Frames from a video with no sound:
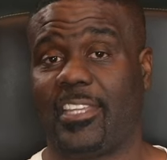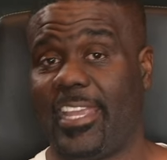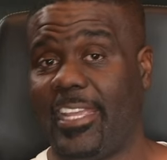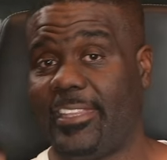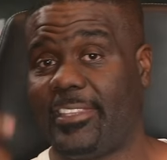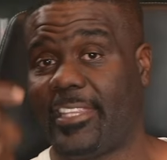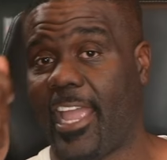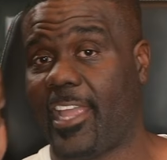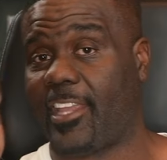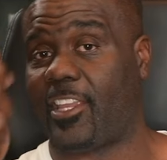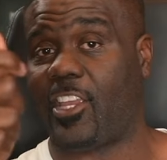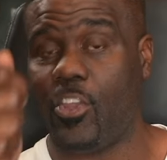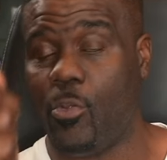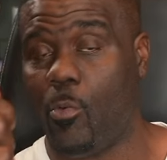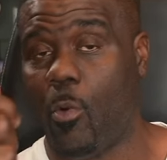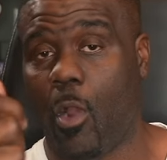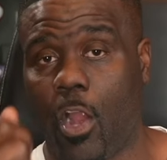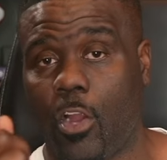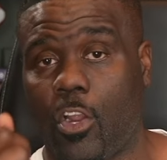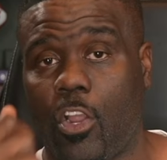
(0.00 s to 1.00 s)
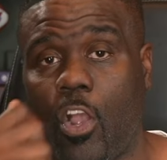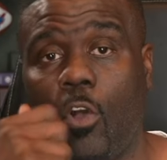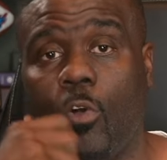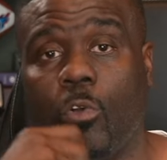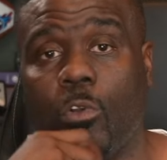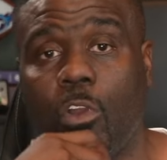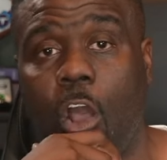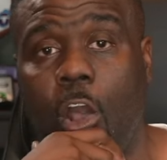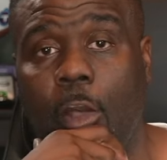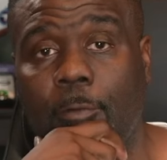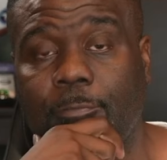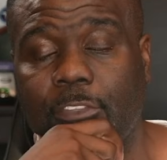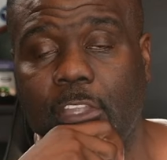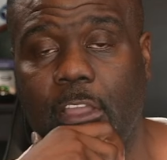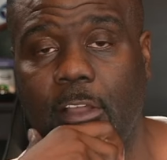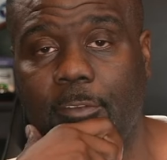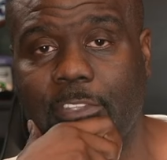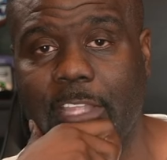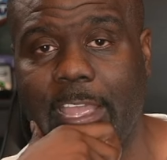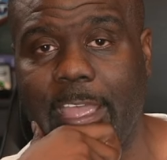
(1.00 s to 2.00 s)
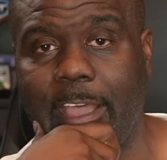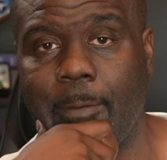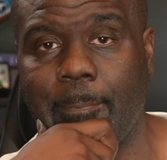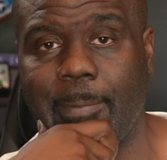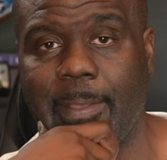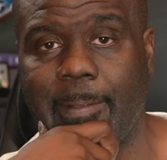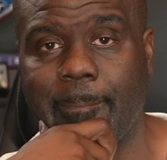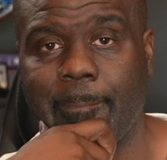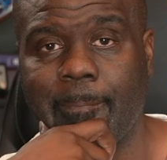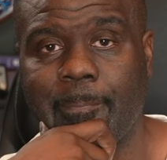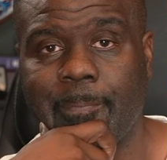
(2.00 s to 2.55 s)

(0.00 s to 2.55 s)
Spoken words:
get that QR code off the helmet.